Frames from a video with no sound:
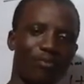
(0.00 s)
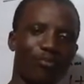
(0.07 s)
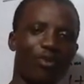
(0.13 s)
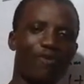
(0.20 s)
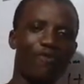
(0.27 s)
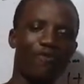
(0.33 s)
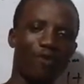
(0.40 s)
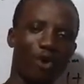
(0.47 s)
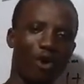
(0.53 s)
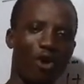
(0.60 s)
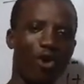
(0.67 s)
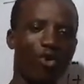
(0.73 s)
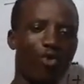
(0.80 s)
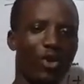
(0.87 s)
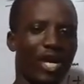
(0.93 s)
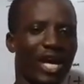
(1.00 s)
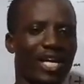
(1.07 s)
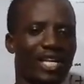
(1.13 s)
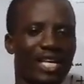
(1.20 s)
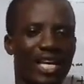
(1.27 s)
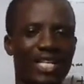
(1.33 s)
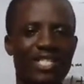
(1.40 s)
before we
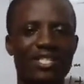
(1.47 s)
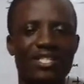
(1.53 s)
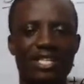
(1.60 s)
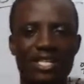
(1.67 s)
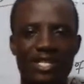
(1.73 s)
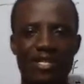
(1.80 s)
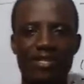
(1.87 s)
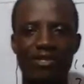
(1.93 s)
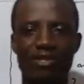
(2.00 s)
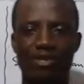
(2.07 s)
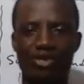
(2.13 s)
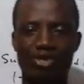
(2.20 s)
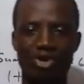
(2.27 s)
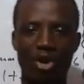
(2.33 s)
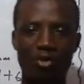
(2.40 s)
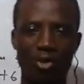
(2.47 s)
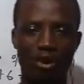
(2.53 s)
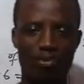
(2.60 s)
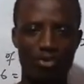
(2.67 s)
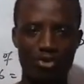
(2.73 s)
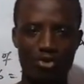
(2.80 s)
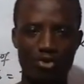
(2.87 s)
can get the sum
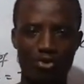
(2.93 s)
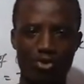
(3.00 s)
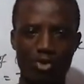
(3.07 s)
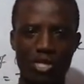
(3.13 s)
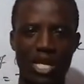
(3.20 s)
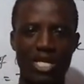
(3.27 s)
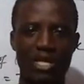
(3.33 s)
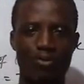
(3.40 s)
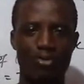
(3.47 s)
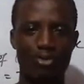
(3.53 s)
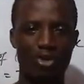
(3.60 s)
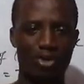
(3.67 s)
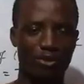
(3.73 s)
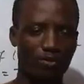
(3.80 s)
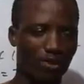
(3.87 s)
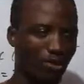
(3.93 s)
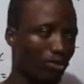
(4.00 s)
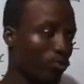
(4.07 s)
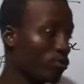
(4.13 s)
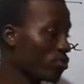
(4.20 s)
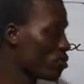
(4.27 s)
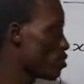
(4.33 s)
of the roots and the product of the
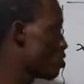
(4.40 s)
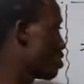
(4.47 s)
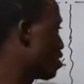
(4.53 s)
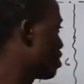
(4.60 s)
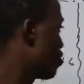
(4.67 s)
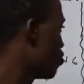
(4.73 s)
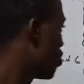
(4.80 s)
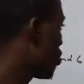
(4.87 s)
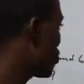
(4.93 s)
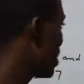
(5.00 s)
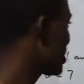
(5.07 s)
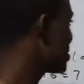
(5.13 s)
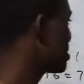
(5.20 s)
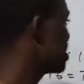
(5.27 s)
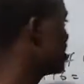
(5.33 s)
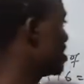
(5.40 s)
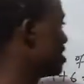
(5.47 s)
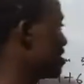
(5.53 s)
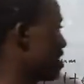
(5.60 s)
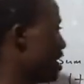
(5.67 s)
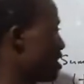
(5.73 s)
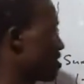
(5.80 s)
roots. What we are saying
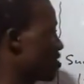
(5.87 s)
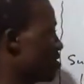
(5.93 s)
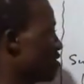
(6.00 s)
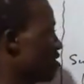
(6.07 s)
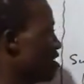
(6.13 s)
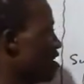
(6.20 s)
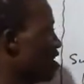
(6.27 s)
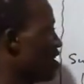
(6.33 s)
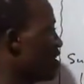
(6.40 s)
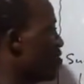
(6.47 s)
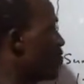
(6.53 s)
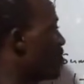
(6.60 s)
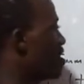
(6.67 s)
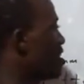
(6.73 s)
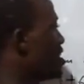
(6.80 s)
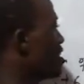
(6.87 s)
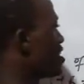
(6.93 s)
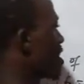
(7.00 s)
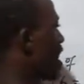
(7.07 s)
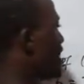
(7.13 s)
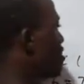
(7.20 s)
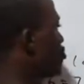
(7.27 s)
is that if these
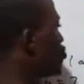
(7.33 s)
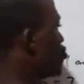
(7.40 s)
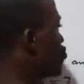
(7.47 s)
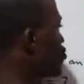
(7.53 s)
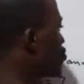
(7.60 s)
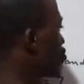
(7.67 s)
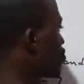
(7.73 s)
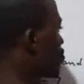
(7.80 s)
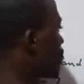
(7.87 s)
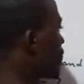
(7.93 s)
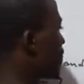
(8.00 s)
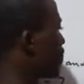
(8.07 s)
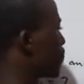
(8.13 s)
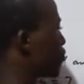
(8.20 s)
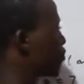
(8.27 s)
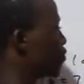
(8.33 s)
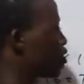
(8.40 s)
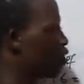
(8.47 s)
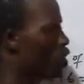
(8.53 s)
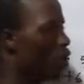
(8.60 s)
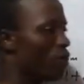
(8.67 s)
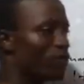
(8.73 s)
are the roots
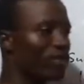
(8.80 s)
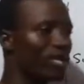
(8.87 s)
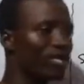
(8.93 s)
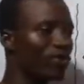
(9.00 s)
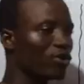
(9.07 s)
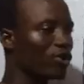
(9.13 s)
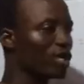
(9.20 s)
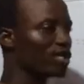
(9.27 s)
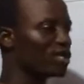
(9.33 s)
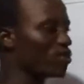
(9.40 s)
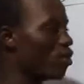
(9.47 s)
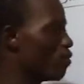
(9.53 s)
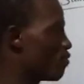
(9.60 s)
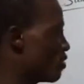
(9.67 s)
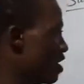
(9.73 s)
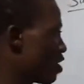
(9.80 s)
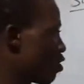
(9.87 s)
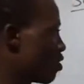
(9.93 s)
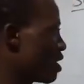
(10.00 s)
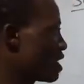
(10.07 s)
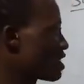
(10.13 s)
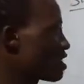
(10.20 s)
of a
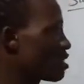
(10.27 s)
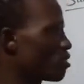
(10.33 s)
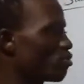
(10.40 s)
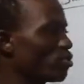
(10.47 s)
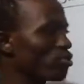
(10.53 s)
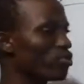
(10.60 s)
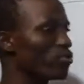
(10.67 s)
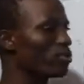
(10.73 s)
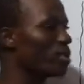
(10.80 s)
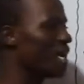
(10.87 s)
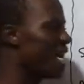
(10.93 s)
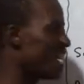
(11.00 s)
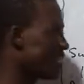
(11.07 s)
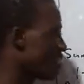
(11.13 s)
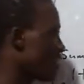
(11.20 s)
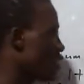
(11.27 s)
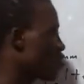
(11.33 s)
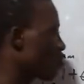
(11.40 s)
quadratic equation, x